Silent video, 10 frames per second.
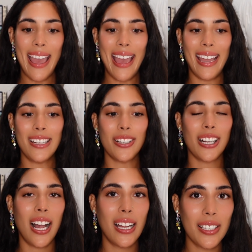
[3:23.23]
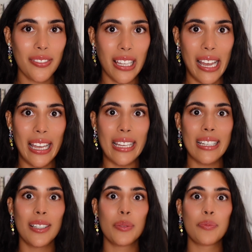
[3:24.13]
and you're kind of
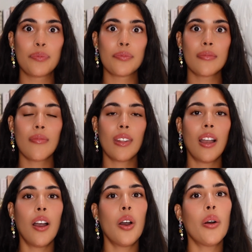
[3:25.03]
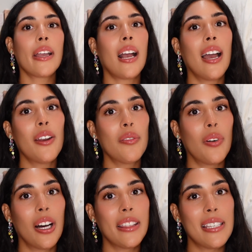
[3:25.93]
like, oh, I kind of
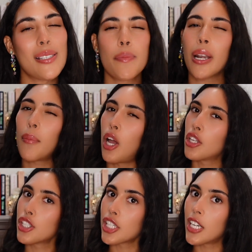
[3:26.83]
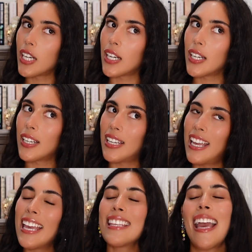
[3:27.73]
want this, but I'm not sure.
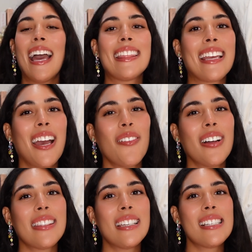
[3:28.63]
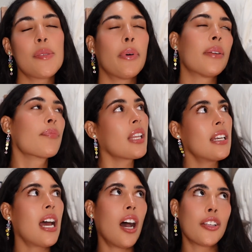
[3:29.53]
Yeah, I think I want this, but
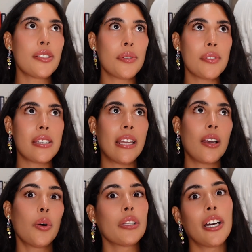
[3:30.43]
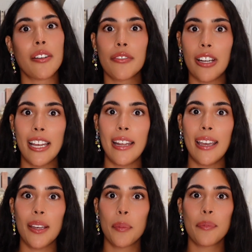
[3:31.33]
not on Tuesday, only on Friday.